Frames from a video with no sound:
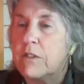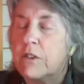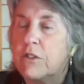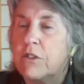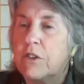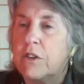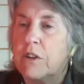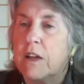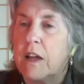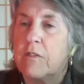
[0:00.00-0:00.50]
And
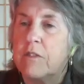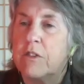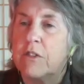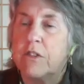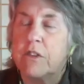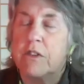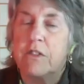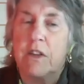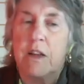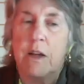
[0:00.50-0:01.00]
she gave us
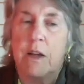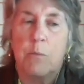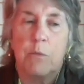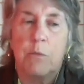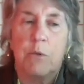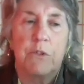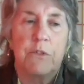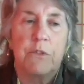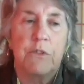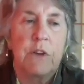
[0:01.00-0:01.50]

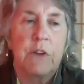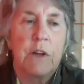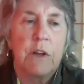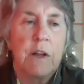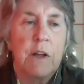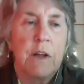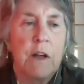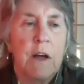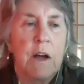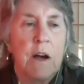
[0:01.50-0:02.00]
examples,
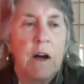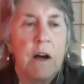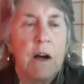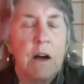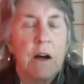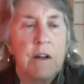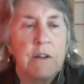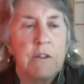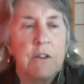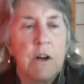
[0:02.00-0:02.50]

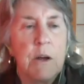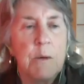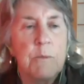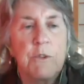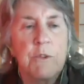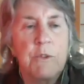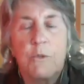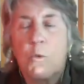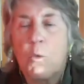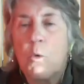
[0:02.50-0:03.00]
times
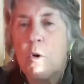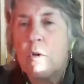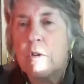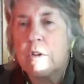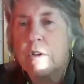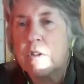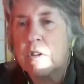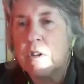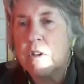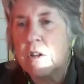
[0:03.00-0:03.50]
of
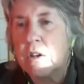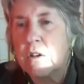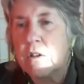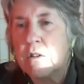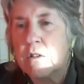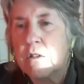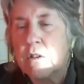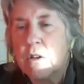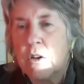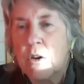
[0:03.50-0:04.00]
quarantine,
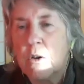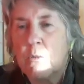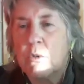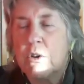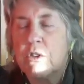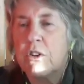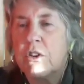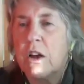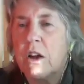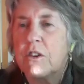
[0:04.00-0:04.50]

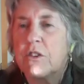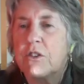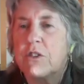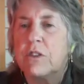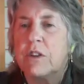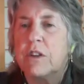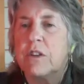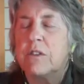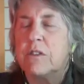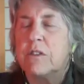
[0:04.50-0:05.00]
which
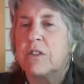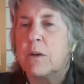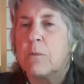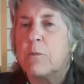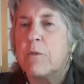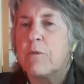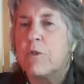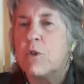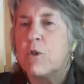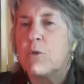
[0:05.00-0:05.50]
actually some
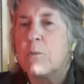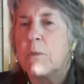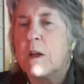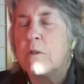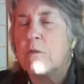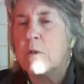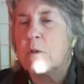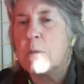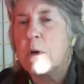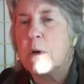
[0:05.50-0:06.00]
of you may
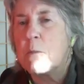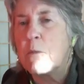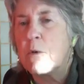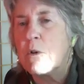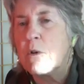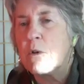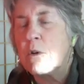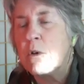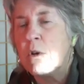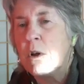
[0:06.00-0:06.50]

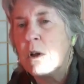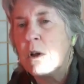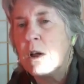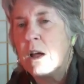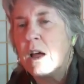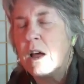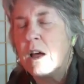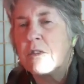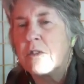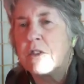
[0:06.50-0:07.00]
remember
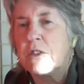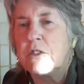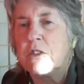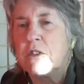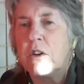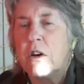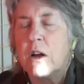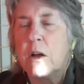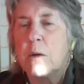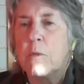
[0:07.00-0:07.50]
at the
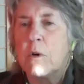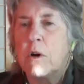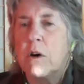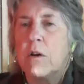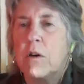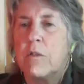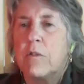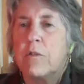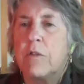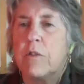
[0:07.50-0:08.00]
time
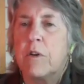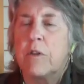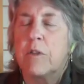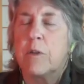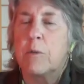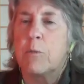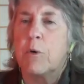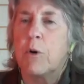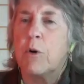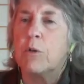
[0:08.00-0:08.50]
of
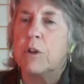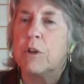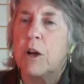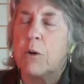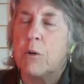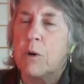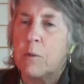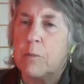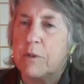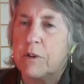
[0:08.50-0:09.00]
the
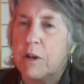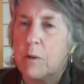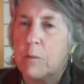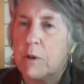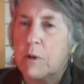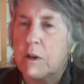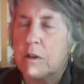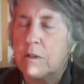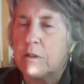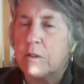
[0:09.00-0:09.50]
polio
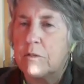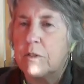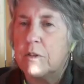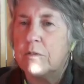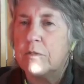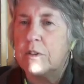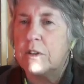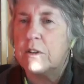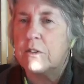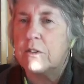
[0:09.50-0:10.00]
epidemic in the
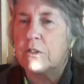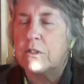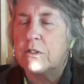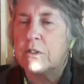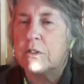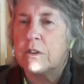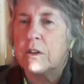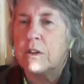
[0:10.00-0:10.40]
50s.